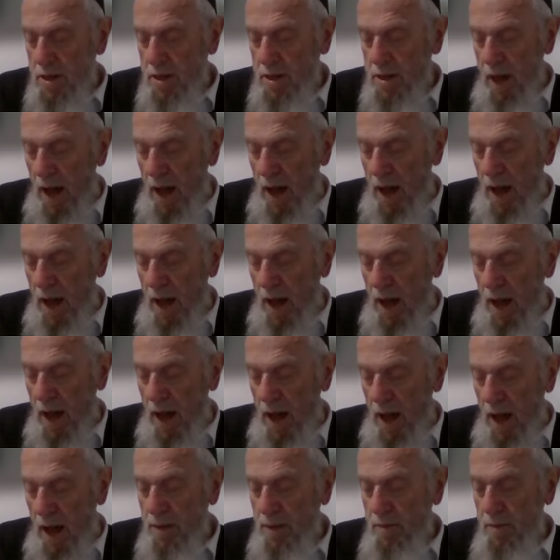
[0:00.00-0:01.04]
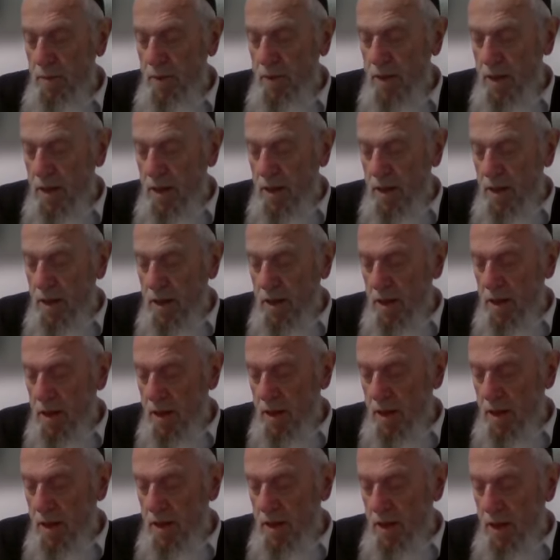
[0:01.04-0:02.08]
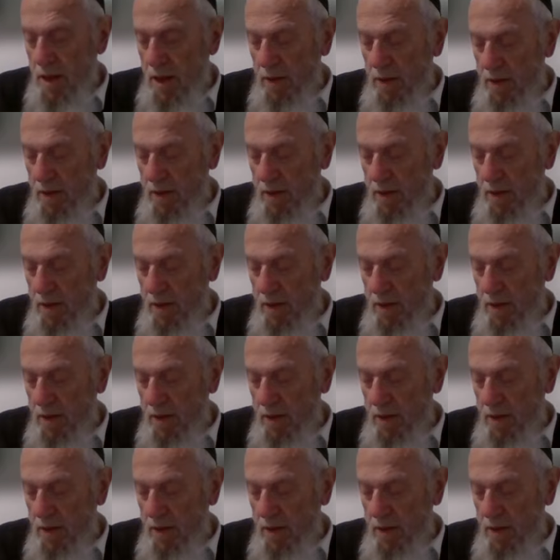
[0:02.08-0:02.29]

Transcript: time time uh,